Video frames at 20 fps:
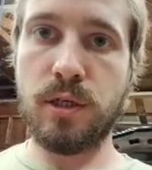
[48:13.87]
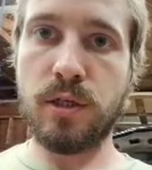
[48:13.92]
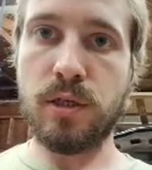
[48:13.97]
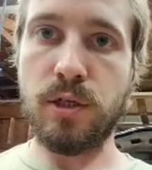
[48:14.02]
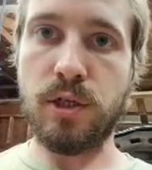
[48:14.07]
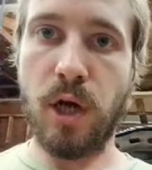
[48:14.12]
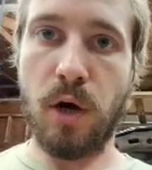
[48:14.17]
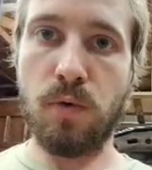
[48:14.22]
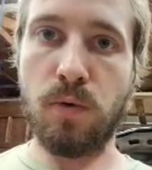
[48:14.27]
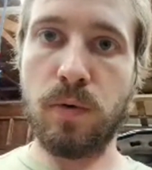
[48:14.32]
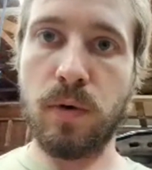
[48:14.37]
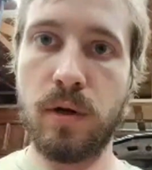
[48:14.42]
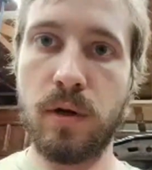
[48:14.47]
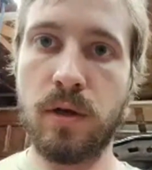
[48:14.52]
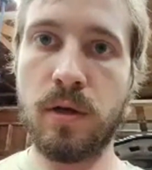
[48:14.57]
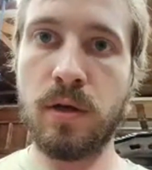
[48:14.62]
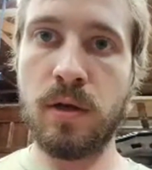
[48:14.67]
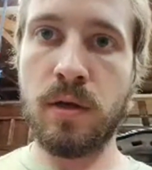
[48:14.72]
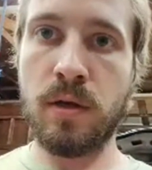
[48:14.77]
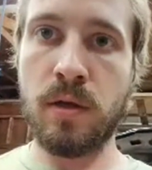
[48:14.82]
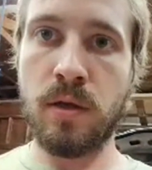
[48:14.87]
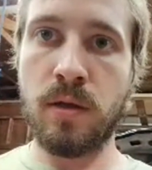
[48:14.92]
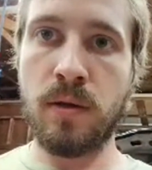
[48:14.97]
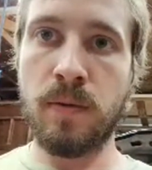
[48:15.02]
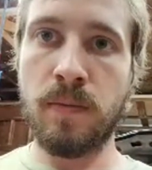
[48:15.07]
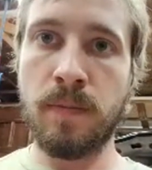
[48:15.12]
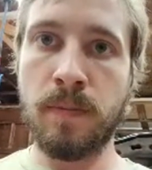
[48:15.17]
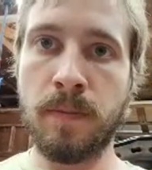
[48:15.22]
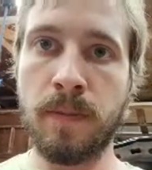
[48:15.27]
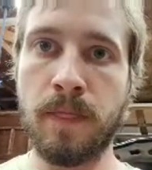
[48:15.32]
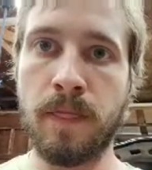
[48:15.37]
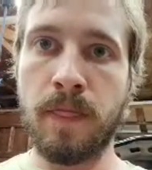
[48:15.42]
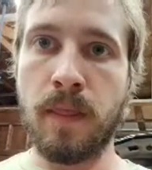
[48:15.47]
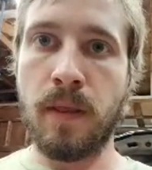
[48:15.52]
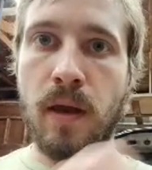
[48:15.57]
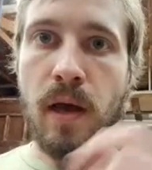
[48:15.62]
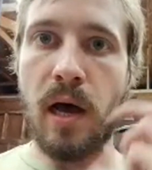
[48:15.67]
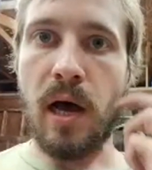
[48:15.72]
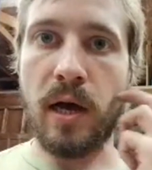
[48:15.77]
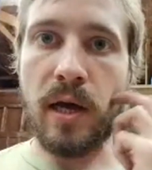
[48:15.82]
Don't.
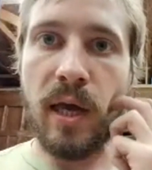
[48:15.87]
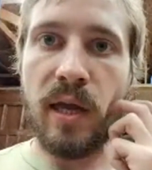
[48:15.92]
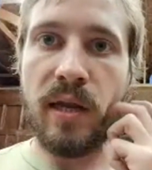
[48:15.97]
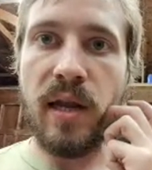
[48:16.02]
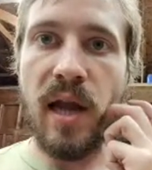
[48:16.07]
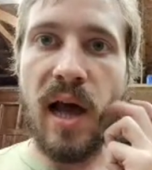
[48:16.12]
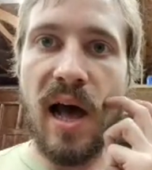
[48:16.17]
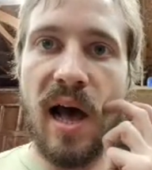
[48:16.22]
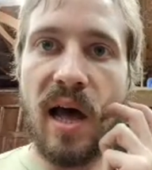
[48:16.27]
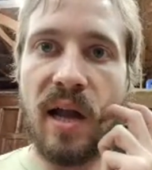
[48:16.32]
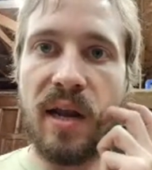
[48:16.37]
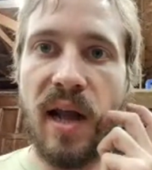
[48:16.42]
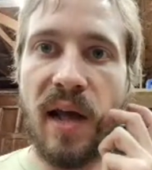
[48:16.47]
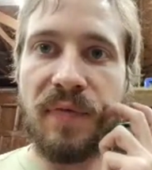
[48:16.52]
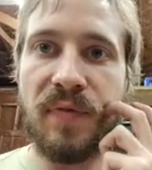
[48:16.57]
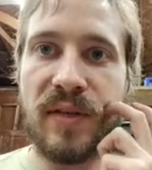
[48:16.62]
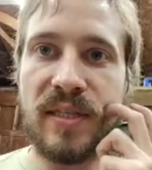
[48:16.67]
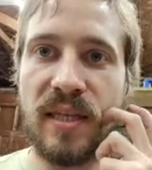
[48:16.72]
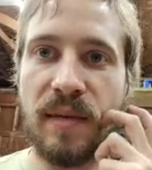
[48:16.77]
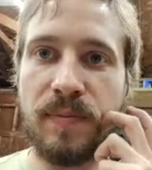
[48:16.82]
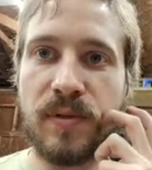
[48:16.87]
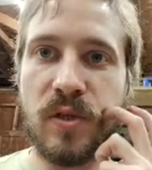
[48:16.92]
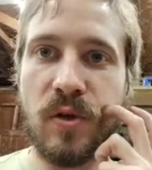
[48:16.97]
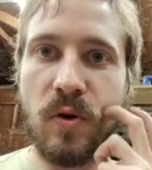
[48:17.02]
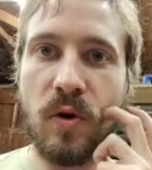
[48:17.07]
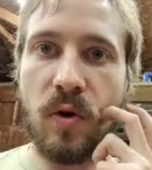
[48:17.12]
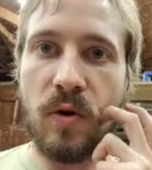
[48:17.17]
Okay, nah, not this episode.